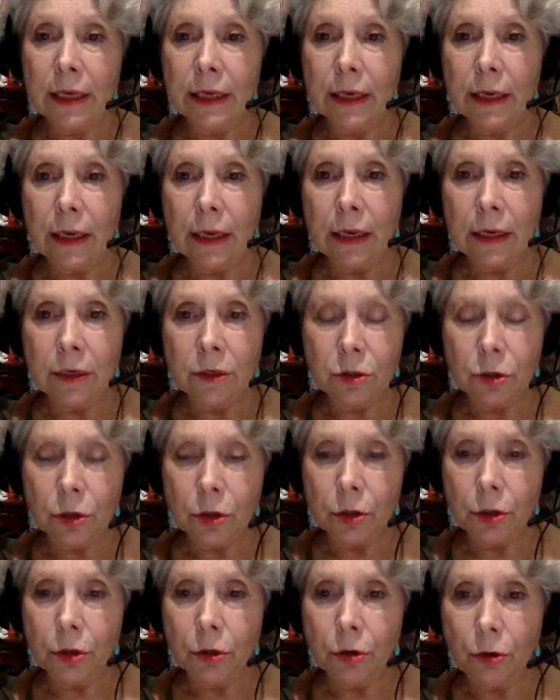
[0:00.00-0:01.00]
that
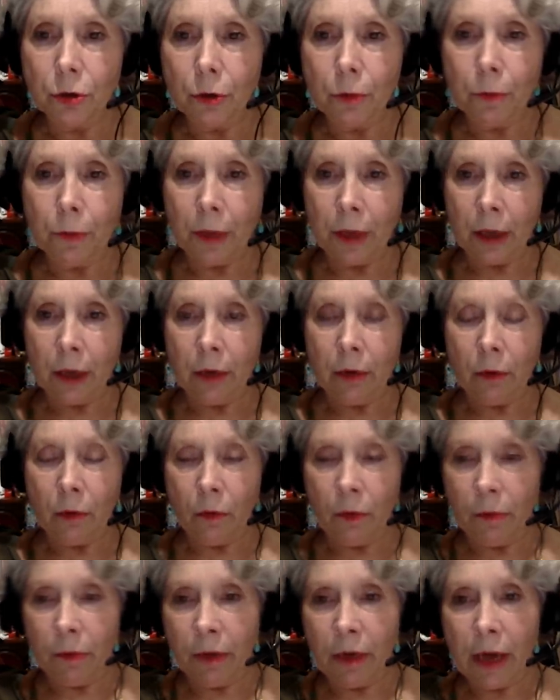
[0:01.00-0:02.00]
Eastern European
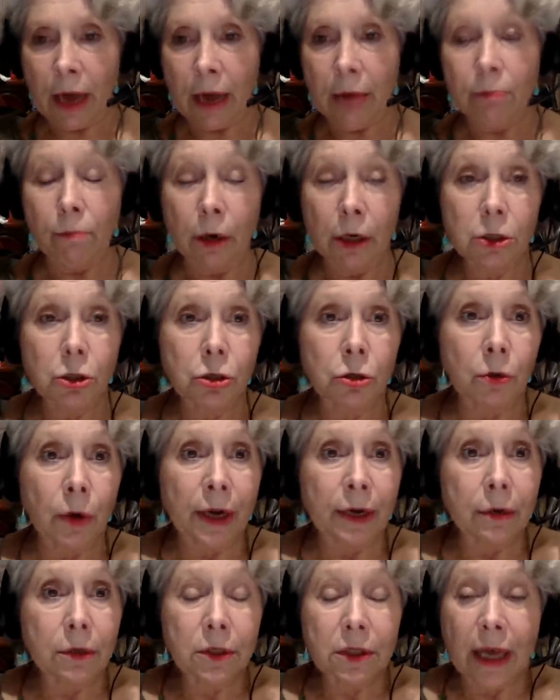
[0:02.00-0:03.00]
women had much
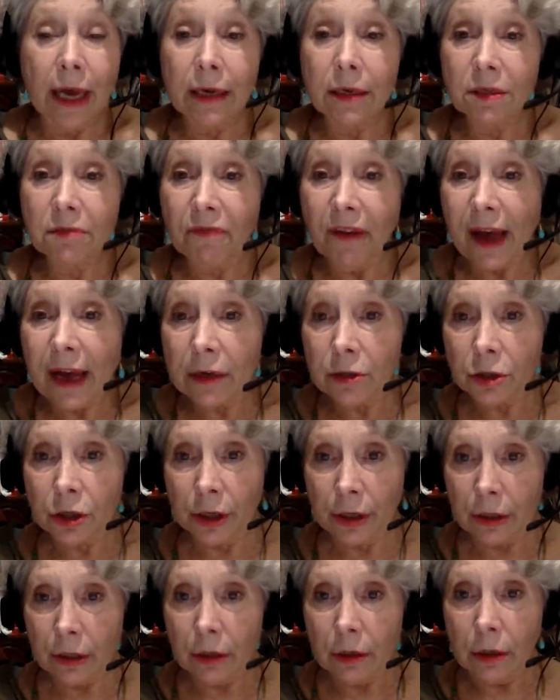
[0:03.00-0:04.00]
greater
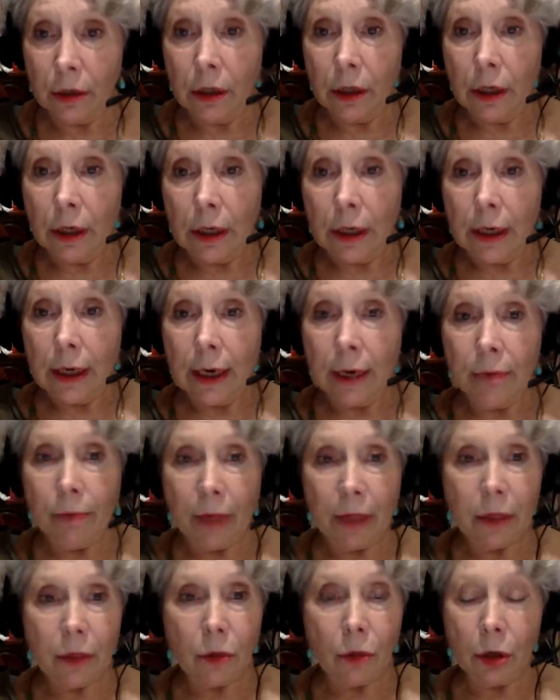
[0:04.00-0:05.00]
satisfaction and
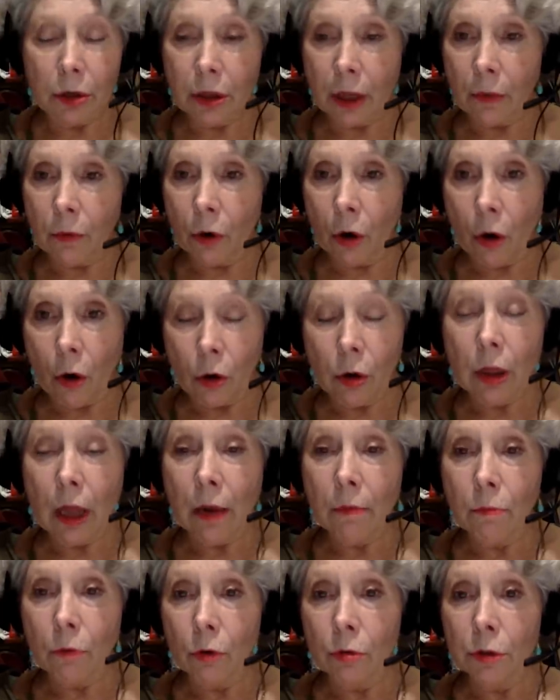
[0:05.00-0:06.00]
men thought they were a whole
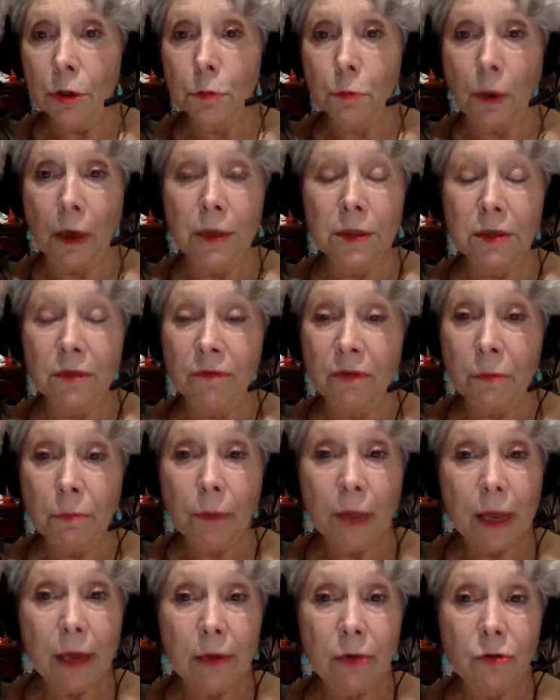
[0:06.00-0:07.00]
lot more responsive
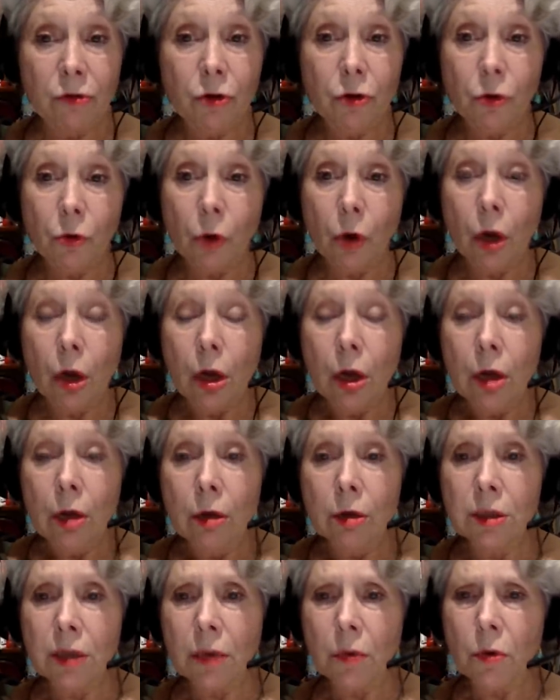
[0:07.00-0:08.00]
in bed, too,
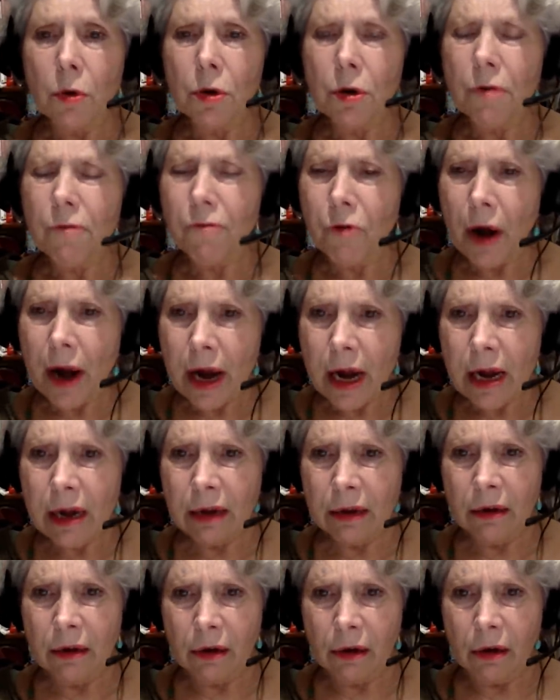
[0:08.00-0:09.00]
because they weren't
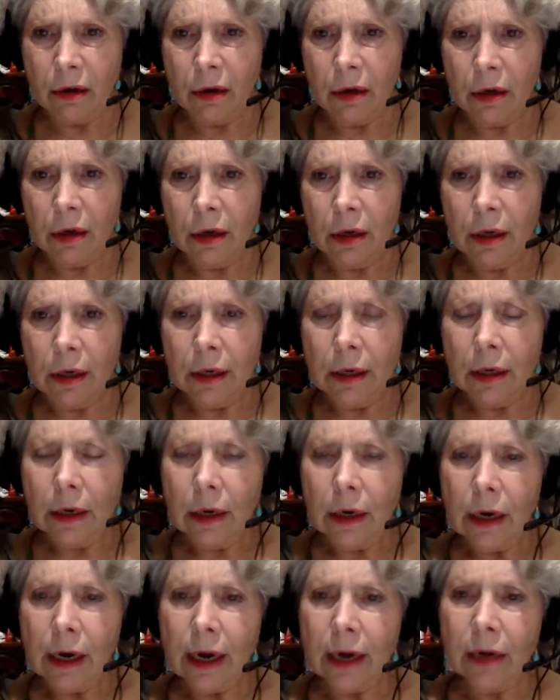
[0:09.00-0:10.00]
afraid.
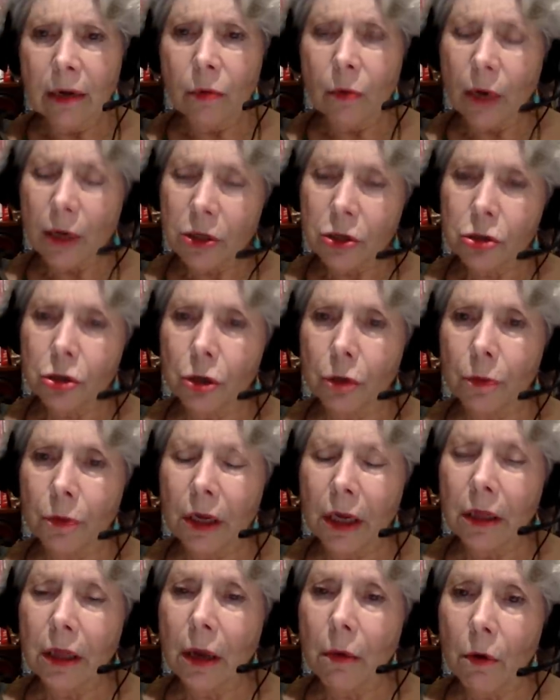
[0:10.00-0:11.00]
And in West Period.
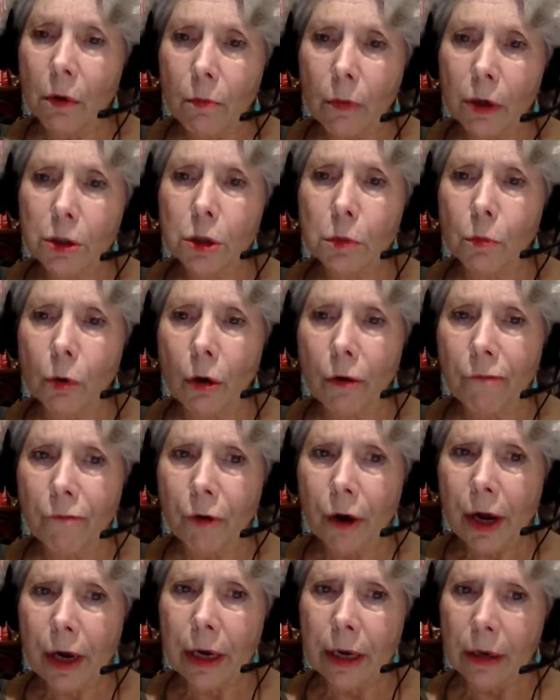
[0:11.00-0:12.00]
Germany, they weren't
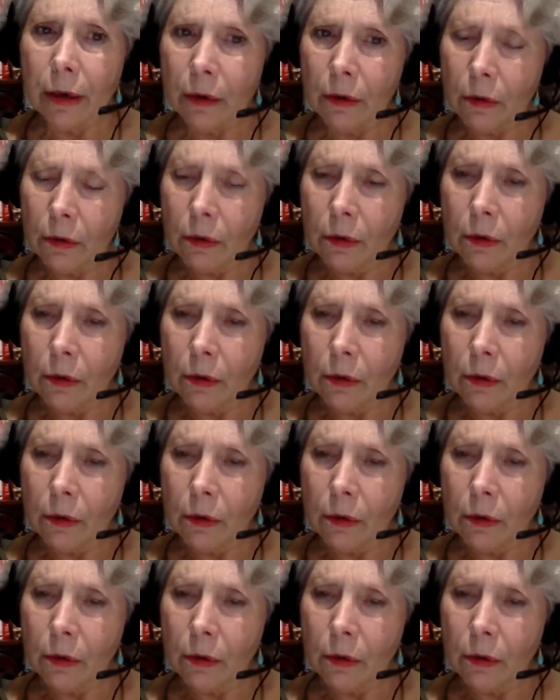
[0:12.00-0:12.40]
afraid.